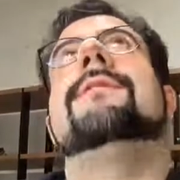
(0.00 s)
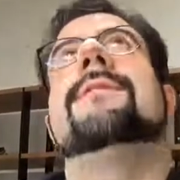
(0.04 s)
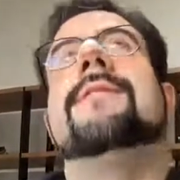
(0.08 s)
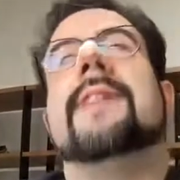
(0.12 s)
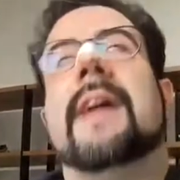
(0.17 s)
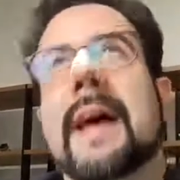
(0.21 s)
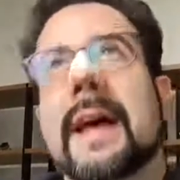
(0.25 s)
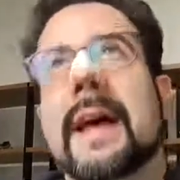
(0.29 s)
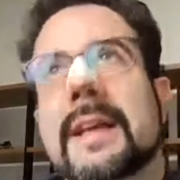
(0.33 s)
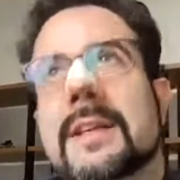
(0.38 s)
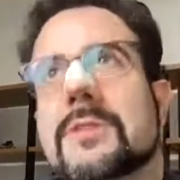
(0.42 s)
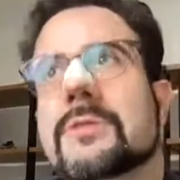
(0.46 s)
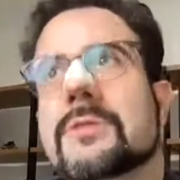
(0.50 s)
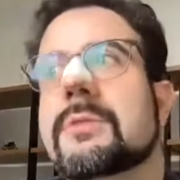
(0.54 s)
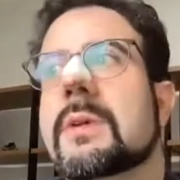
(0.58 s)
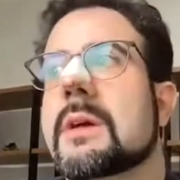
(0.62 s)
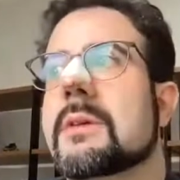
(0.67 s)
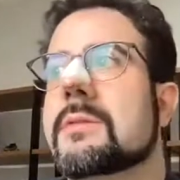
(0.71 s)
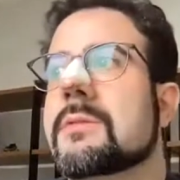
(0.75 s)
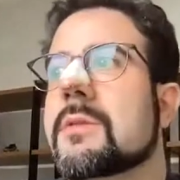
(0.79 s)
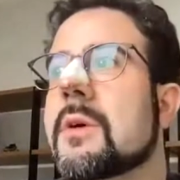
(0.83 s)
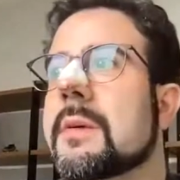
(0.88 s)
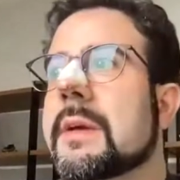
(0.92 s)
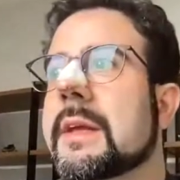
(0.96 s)
fast we're
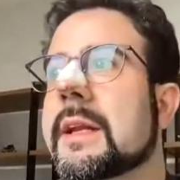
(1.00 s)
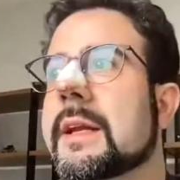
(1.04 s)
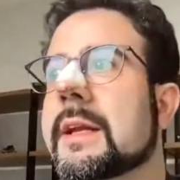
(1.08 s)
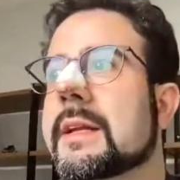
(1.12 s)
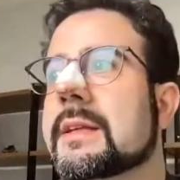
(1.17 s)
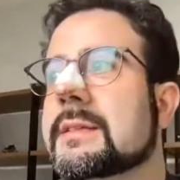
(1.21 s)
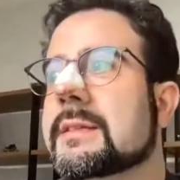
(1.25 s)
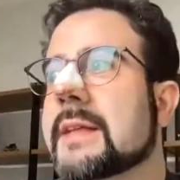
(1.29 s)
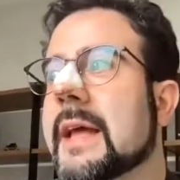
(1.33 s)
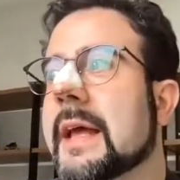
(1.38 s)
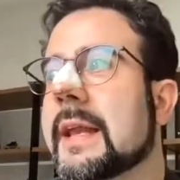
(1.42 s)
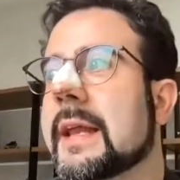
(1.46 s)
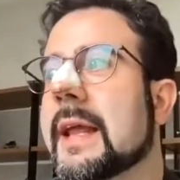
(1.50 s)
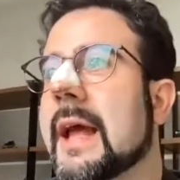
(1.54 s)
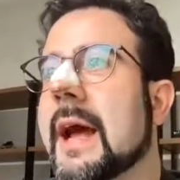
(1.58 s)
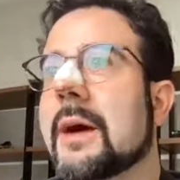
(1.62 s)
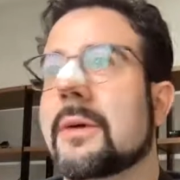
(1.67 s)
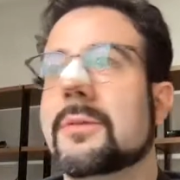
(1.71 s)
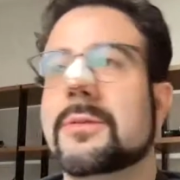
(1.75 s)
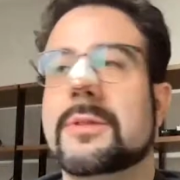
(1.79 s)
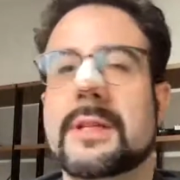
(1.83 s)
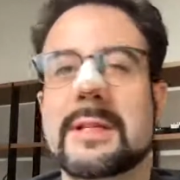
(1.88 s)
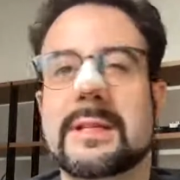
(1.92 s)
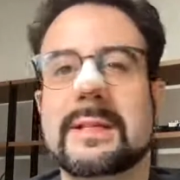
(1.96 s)
growing, understanding how
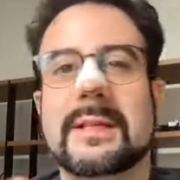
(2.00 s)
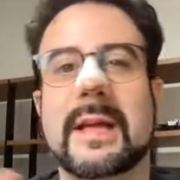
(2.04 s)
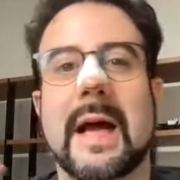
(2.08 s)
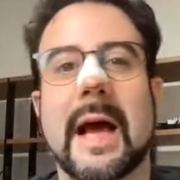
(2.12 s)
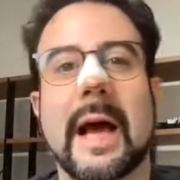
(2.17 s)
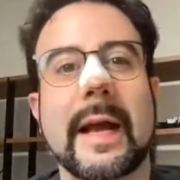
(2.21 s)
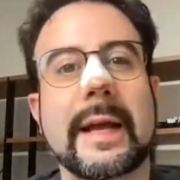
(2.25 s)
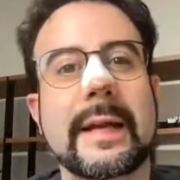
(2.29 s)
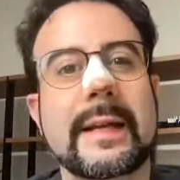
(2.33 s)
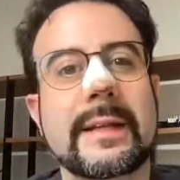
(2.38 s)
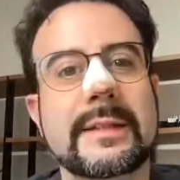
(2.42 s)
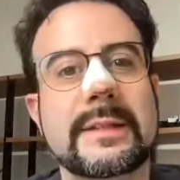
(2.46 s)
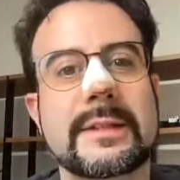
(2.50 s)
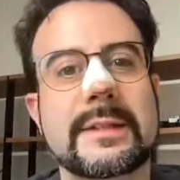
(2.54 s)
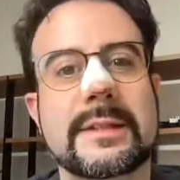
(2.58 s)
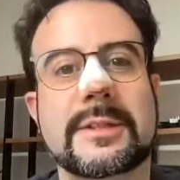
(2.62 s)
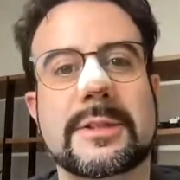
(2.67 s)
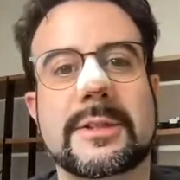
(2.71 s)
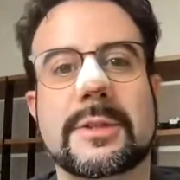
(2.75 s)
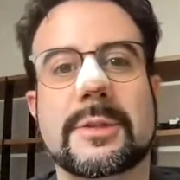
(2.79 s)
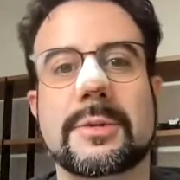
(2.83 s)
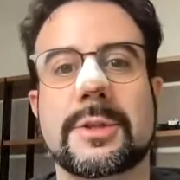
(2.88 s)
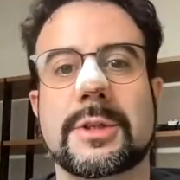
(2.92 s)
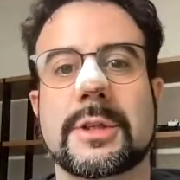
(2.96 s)
to design these
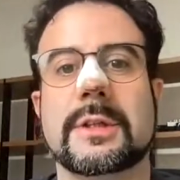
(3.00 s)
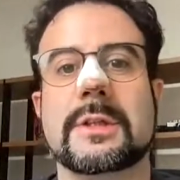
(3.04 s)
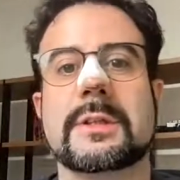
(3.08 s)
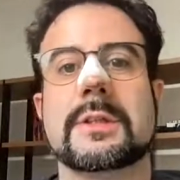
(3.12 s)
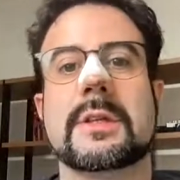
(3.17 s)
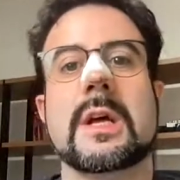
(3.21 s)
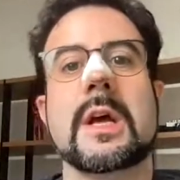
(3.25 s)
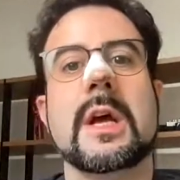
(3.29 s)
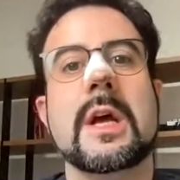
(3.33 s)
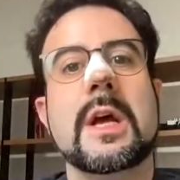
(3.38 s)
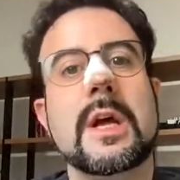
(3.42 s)
institutions,